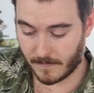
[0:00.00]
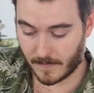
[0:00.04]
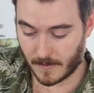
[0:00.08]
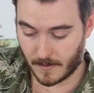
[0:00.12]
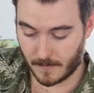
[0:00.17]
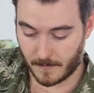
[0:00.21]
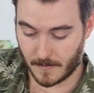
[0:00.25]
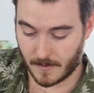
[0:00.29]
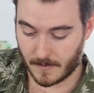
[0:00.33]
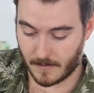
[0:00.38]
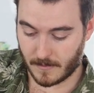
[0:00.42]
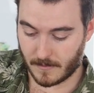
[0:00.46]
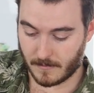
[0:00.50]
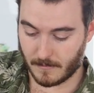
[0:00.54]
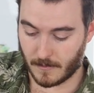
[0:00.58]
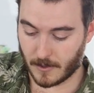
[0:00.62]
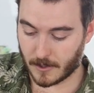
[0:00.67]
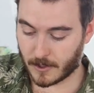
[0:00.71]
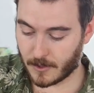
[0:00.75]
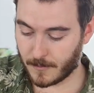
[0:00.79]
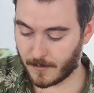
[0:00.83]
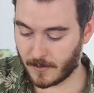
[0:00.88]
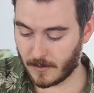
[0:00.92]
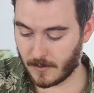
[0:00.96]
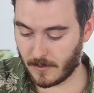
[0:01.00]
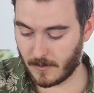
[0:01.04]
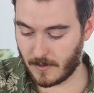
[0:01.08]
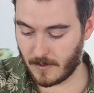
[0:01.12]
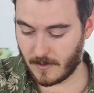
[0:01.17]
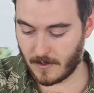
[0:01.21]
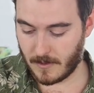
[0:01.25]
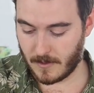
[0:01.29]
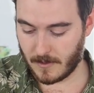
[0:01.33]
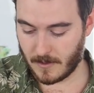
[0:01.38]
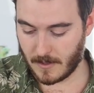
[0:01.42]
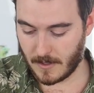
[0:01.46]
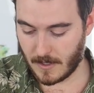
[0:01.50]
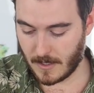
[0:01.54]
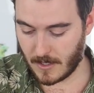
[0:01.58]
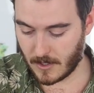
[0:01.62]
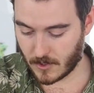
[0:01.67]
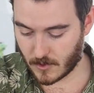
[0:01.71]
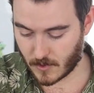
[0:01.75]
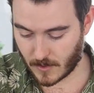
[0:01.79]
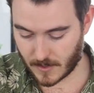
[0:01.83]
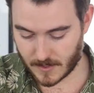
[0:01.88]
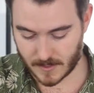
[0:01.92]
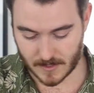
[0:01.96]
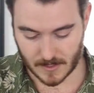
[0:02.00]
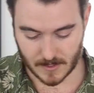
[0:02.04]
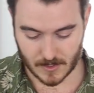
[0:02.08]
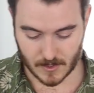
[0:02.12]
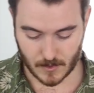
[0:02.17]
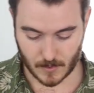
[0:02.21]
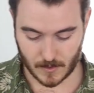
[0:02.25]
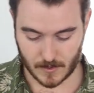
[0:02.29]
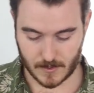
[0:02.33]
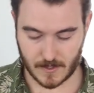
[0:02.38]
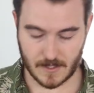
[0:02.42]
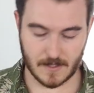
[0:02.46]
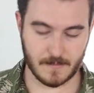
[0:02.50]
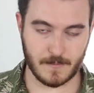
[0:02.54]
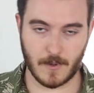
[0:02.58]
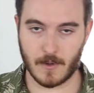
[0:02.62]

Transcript: from multiple trusted sources,